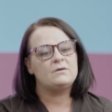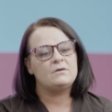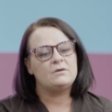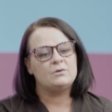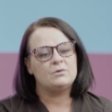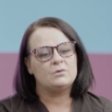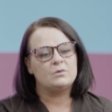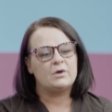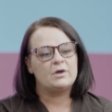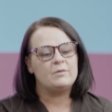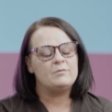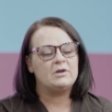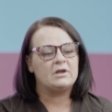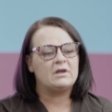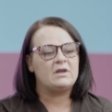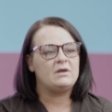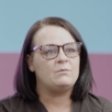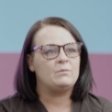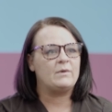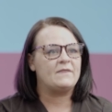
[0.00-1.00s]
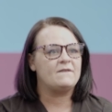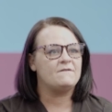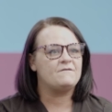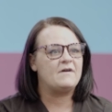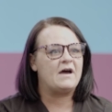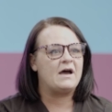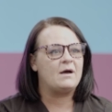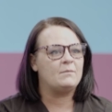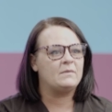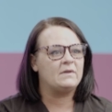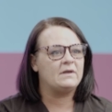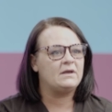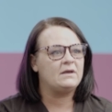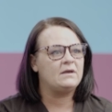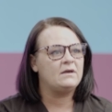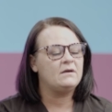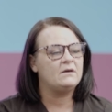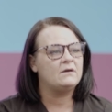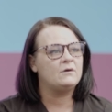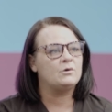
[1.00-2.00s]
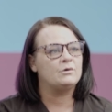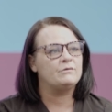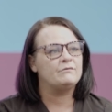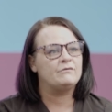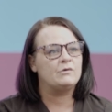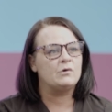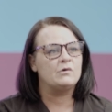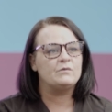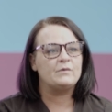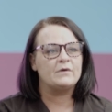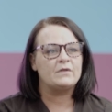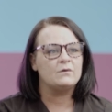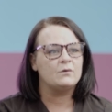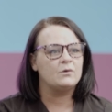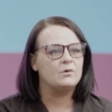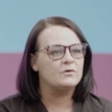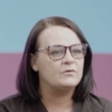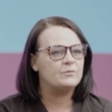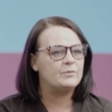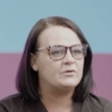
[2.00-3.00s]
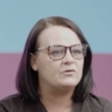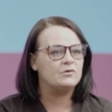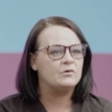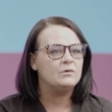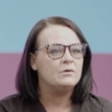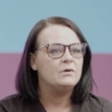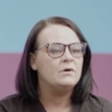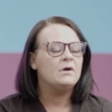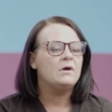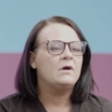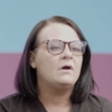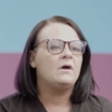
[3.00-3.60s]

you know, communicating with the family, got involved with the hospital.